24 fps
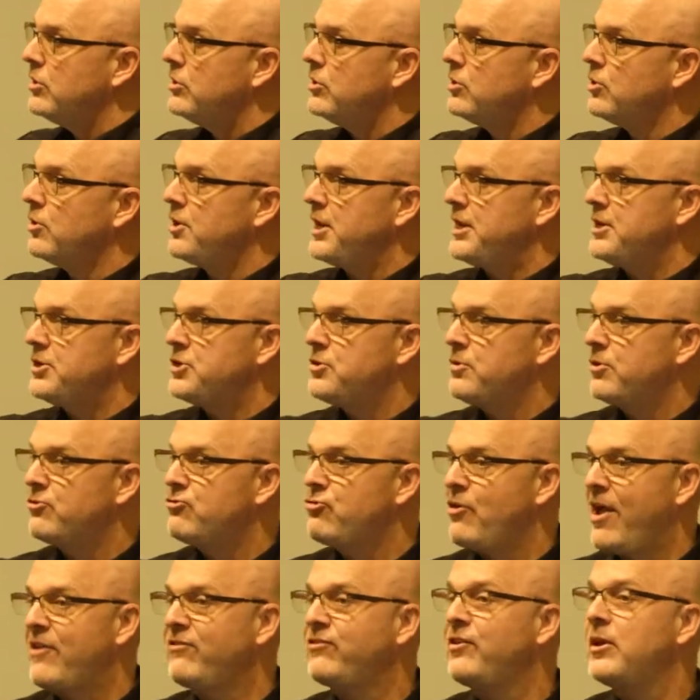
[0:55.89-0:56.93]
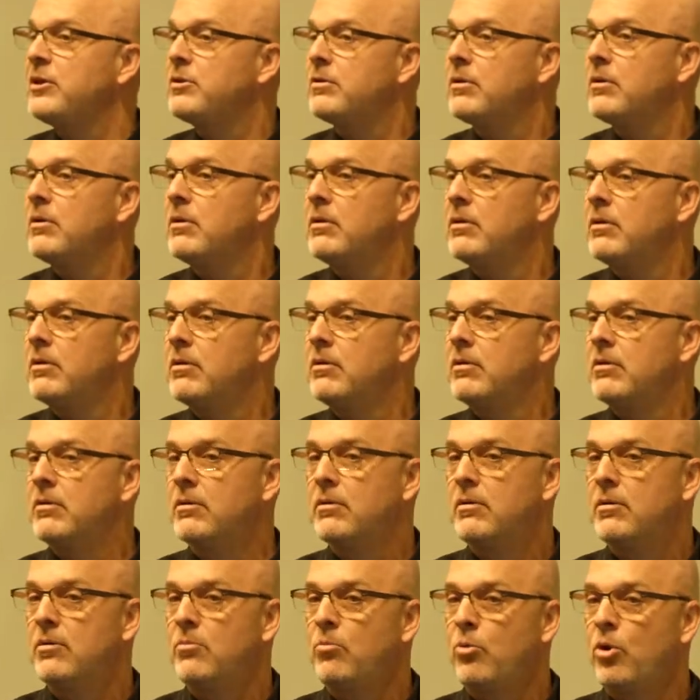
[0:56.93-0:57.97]
Learning to address it
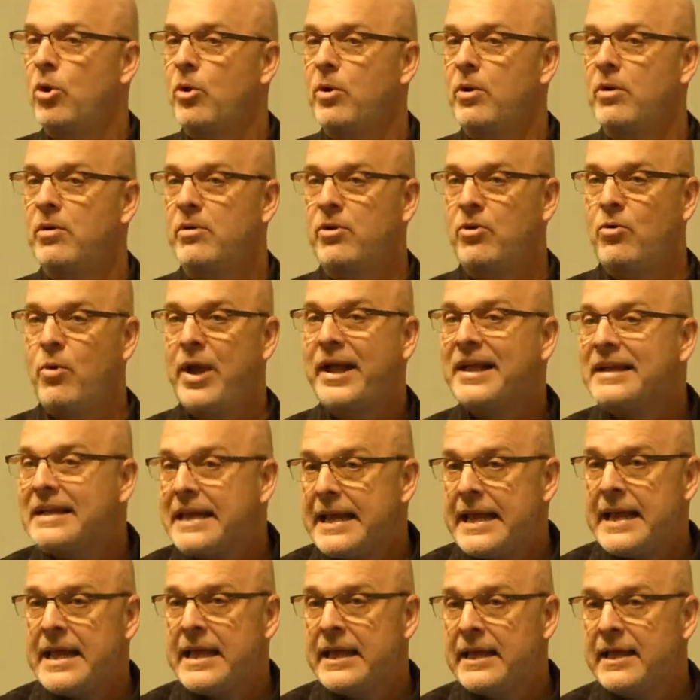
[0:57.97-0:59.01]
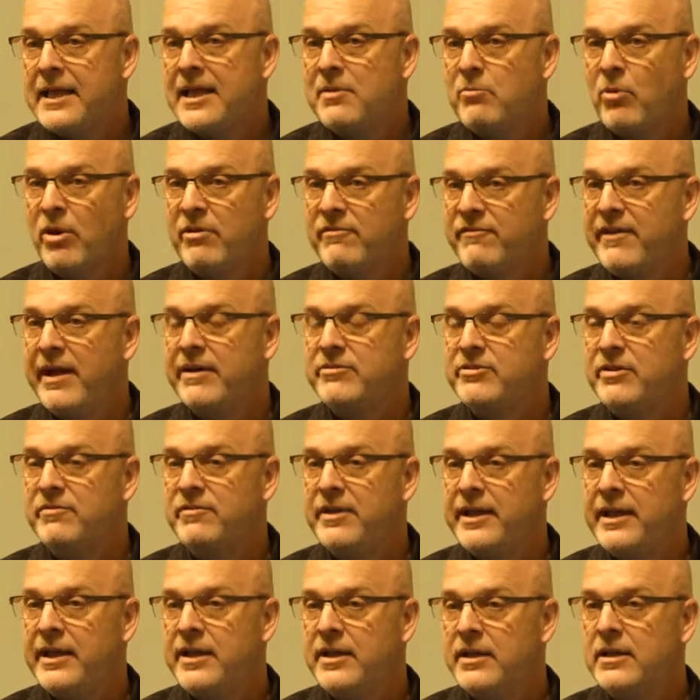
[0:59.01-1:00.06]
more quickly, more
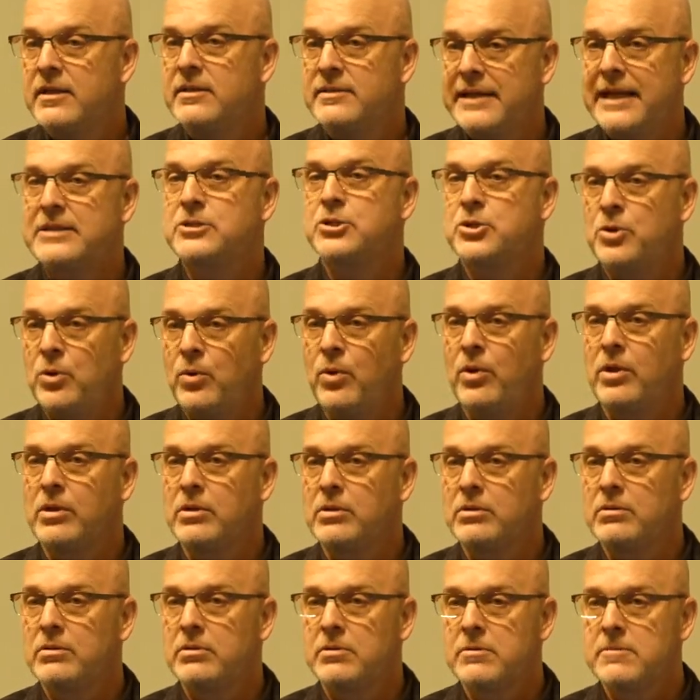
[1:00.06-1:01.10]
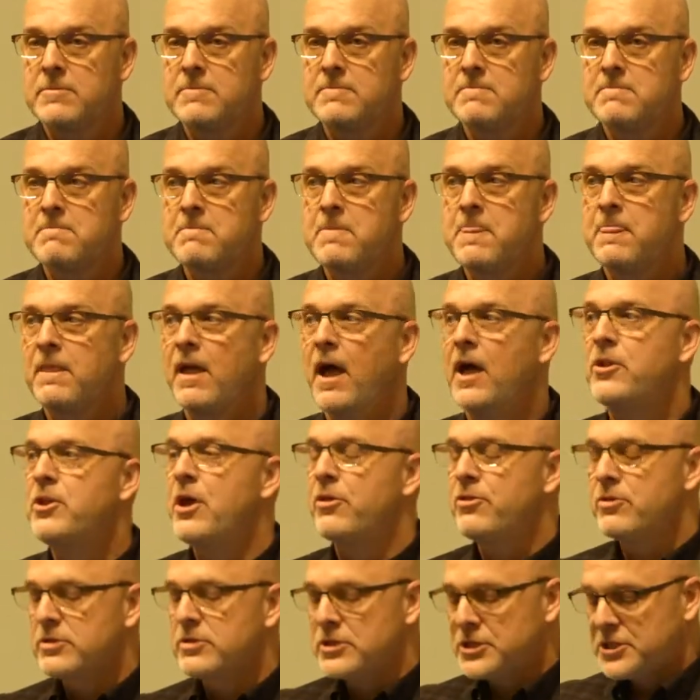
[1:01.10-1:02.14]
effectively, that's cool.
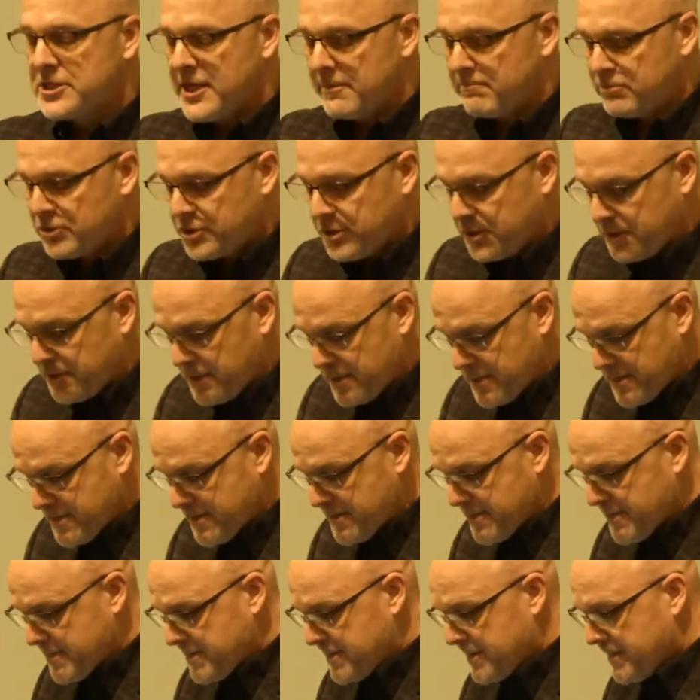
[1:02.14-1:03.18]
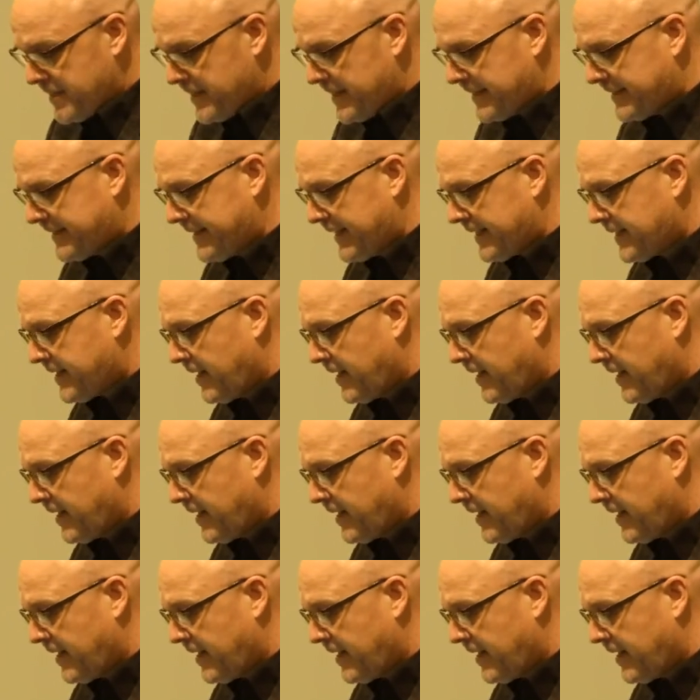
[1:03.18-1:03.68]
Another assumption is that